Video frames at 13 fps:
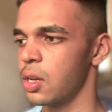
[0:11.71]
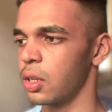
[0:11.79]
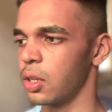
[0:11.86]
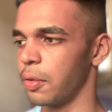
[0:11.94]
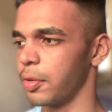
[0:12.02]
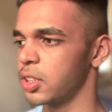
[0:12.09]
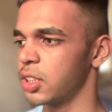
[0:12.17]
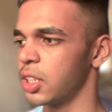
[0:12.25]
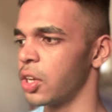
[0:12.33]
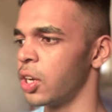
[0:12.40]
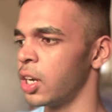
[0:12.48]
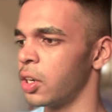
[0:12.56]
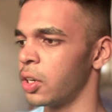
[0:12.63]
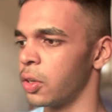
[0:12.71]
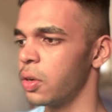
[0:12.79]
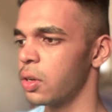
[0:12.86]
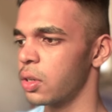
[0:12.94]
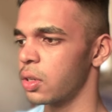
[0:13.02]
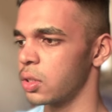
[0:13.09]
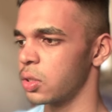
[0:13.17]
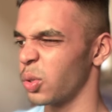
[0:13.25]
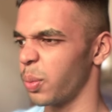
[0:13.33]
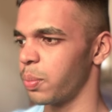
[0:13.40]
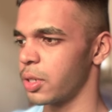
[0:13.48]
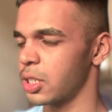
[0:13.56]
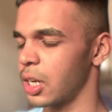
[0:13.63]
The first thing you need to do is
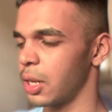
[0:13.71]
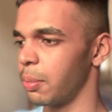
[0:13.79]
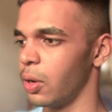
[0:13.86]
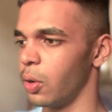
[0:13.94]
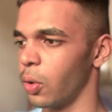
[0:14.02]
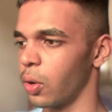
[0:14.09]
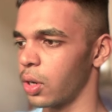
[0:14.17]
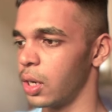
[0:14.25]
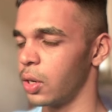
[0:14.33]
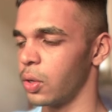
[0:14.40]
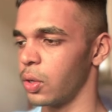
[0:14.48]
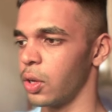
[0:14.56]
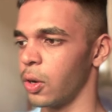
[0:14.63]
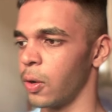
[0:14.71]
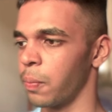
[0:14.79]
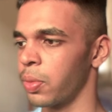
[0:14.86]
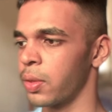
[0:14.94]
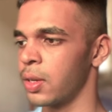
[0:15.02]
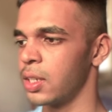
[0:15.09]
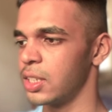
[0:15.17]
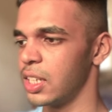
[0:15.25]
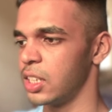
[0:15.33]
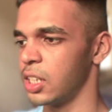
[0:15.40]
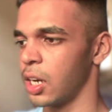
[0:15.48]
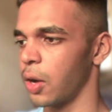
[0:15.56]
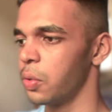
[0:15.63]
obviously be logged into your
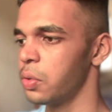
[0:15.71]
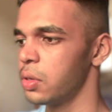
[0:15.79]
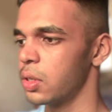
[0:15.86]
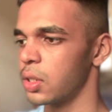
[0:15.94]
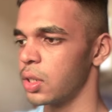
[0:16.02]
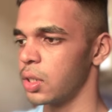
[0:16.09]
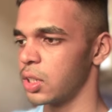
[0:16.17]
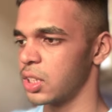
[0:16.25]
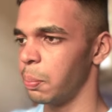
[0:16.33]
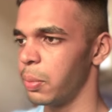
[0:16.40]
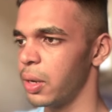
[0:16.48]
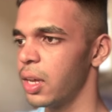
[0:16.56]
SailGen account. Just simply